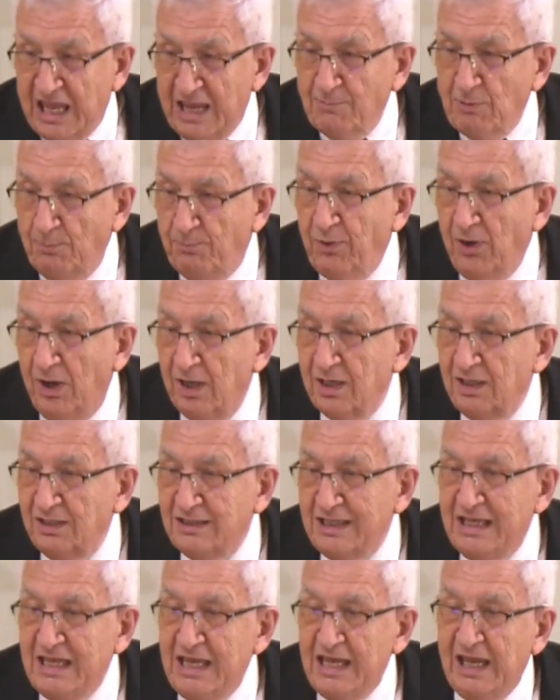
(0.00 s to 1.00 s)
There was no
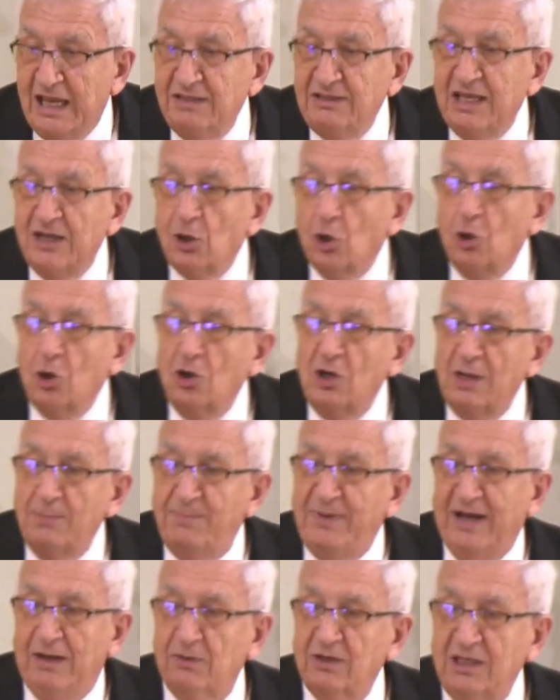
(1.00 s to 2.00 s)
Seventh Adventist
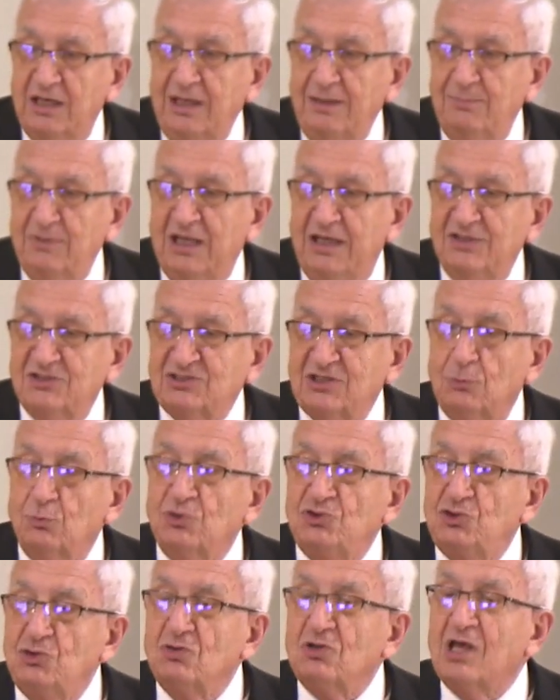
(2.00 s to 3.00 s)
church there, there was no Seventh
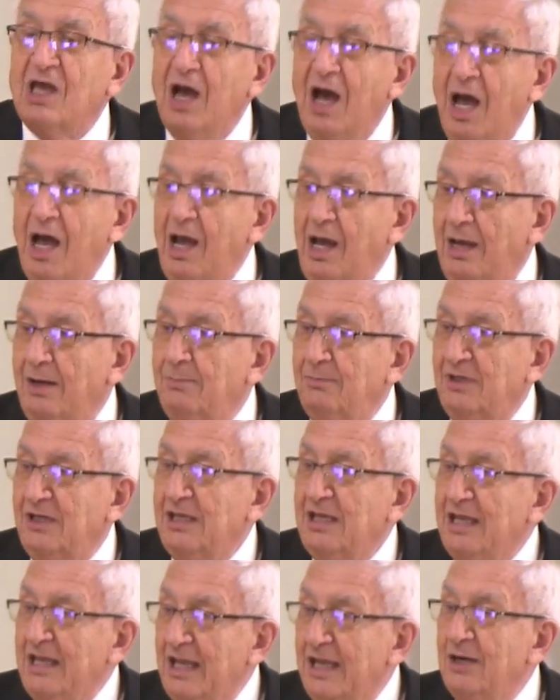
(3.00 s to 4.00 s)
day Baptist church
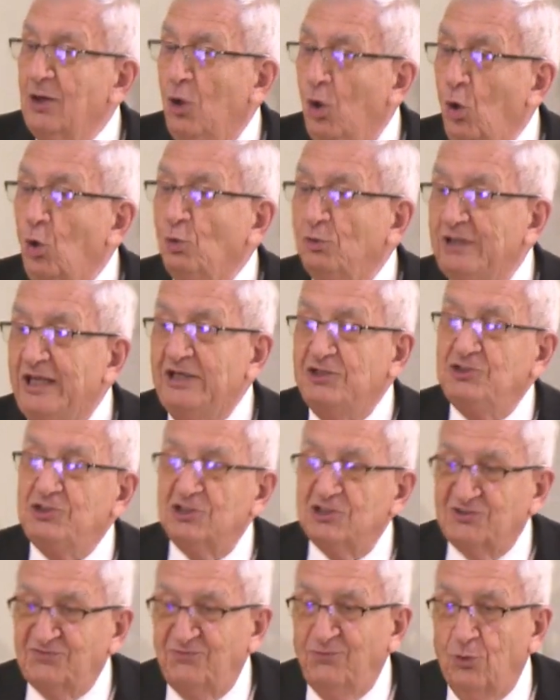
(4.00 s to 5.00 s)
there. But
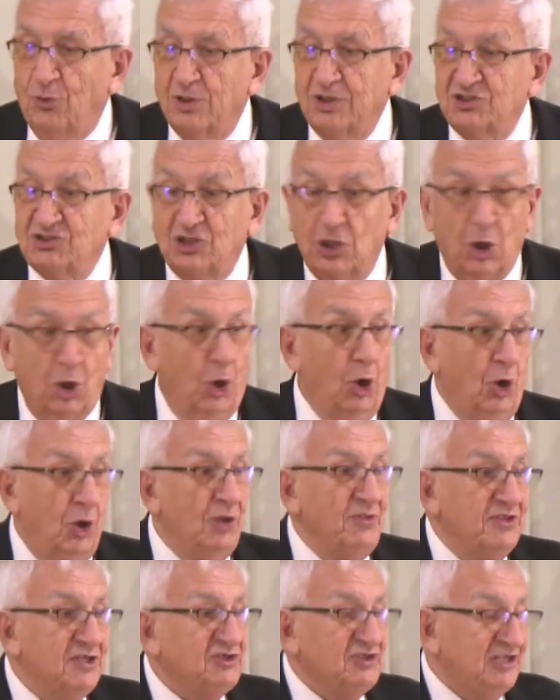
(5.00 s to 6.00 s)
they came upon it
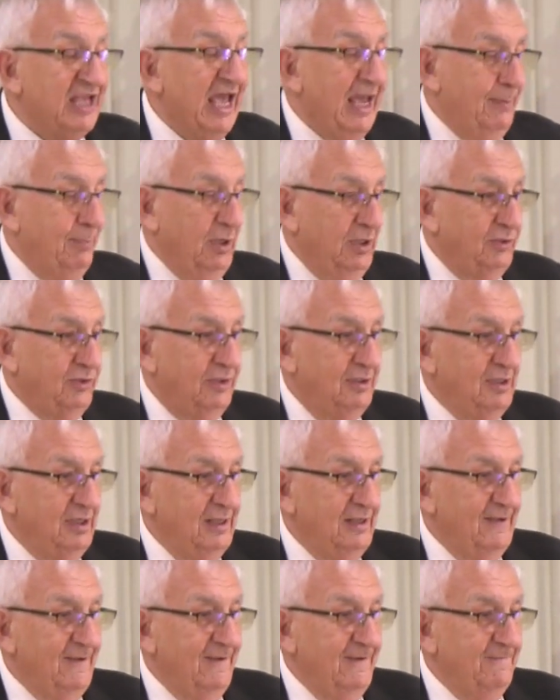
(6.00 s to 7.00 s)
and they heard
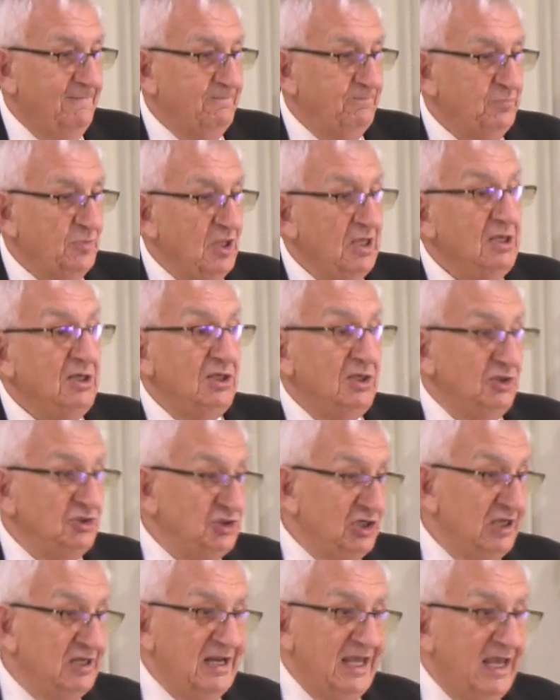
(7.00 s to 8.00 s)
about him and said, Would
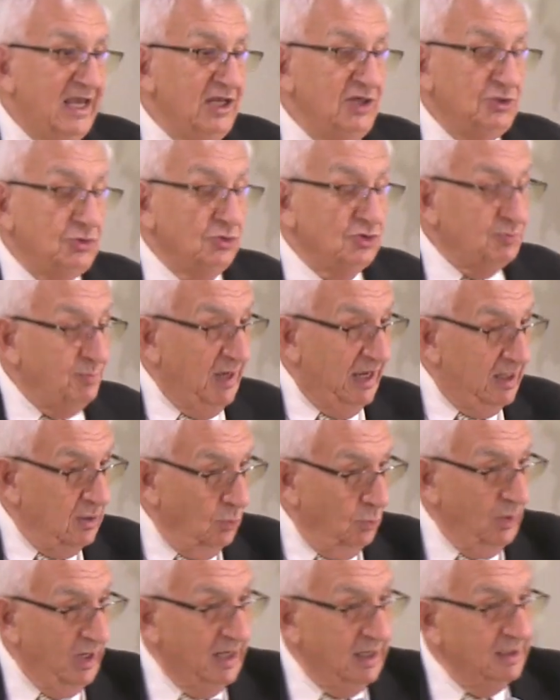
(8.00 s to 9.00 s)
you come
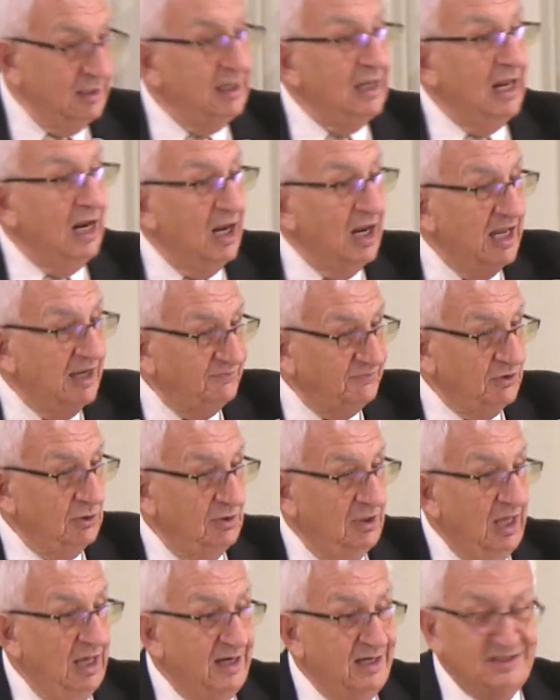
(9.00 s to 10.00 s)
and hold
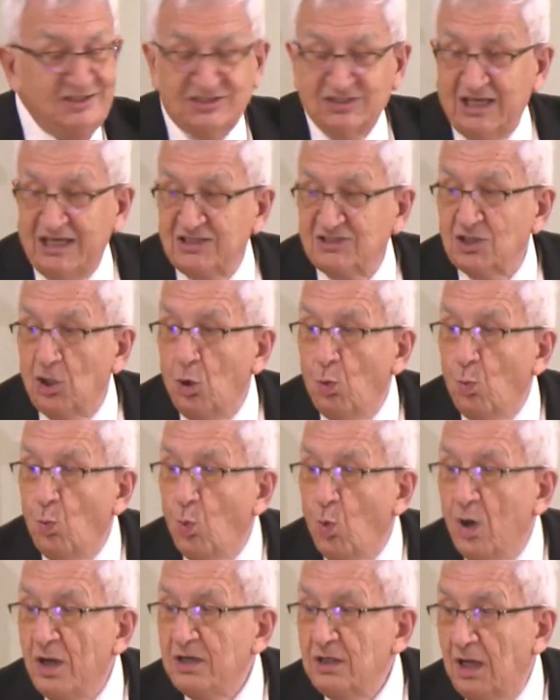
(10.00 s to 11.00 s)
lectures for us on
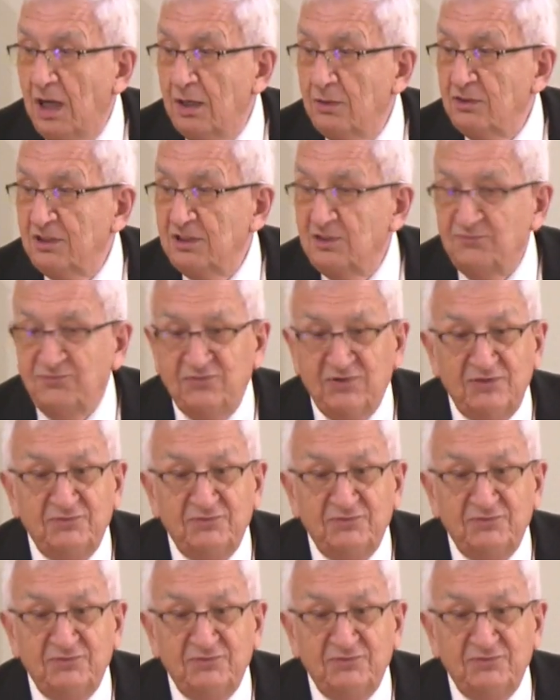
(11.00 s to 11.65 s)
the Sabbath?